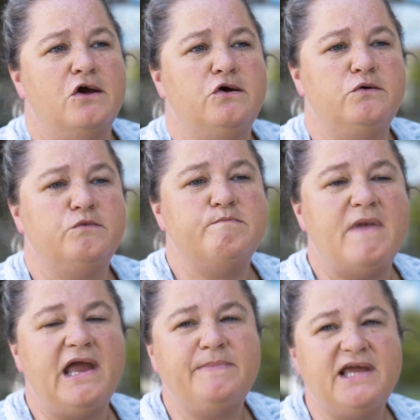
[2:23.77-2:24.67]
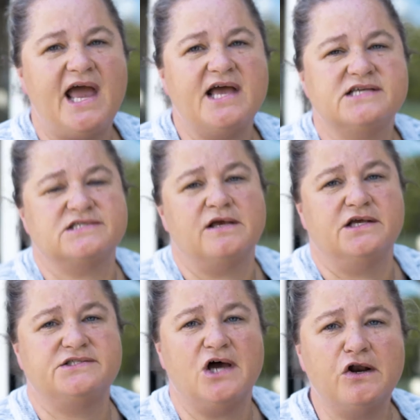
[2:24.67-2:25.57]
who maybe has
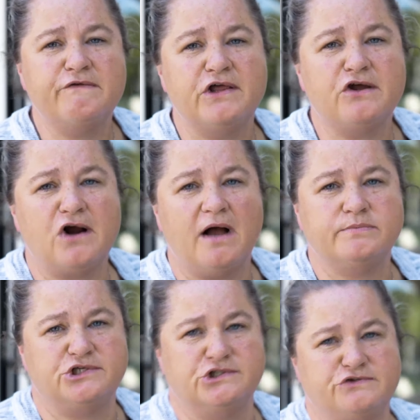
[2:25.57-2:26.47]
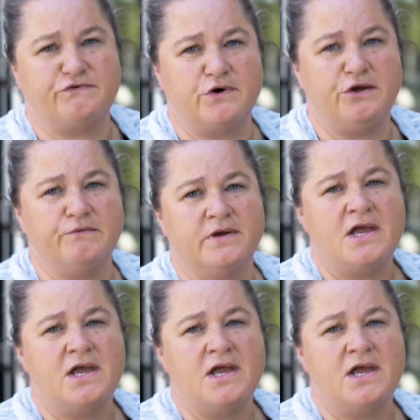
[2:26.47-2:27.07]
a ton of other options for you.